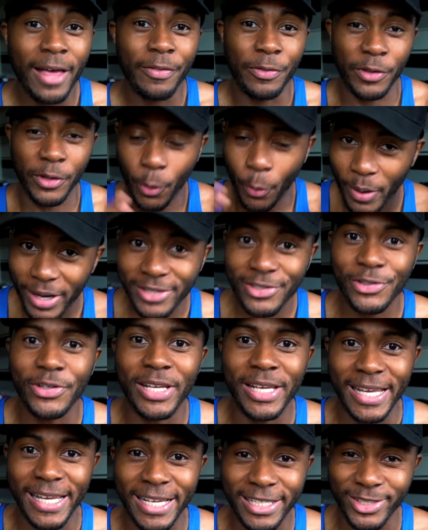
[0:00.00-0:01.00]
the question
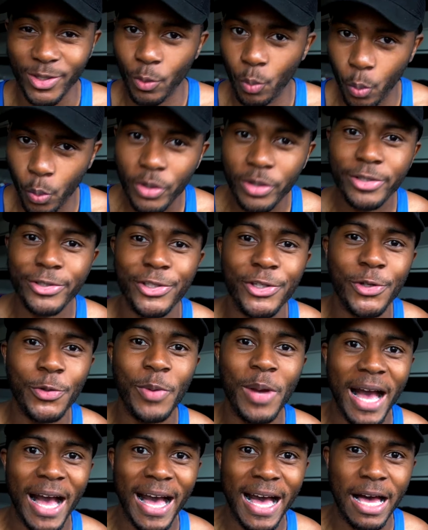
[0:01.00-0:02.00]
is, would you
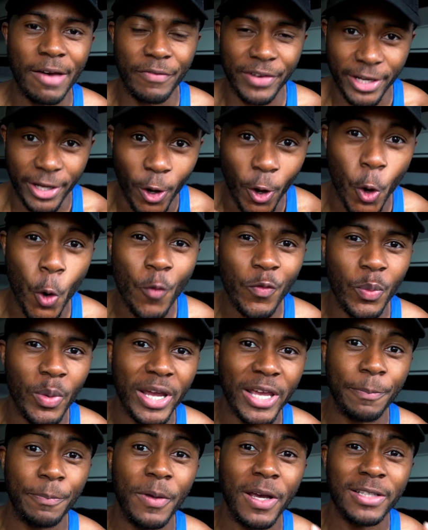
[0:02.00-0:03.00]
have an
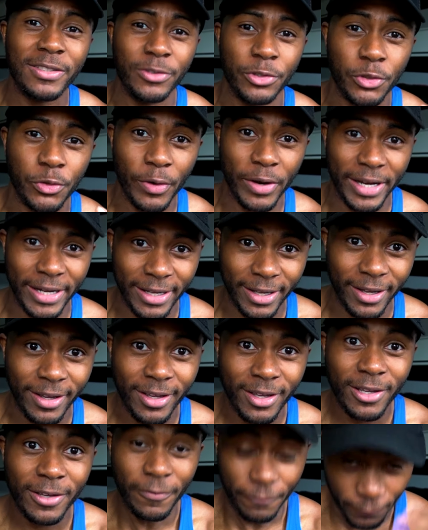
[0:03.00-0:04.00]
overweight personal trainer
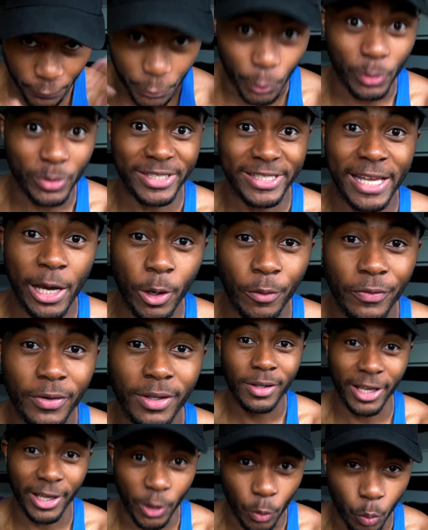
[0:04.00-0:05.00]
for yourself?
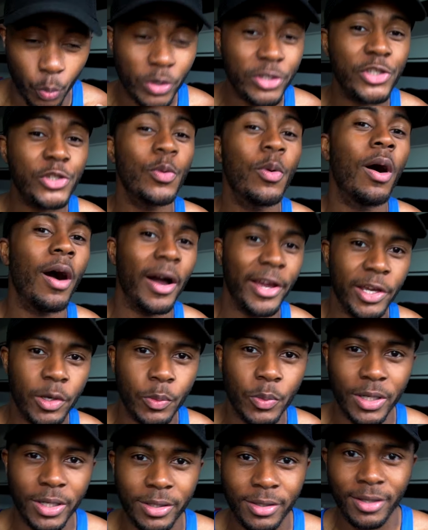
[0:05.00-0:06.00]
Like, would you hire
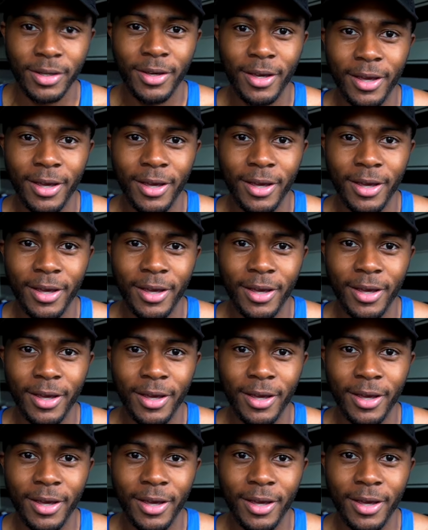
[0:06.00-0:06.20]
one?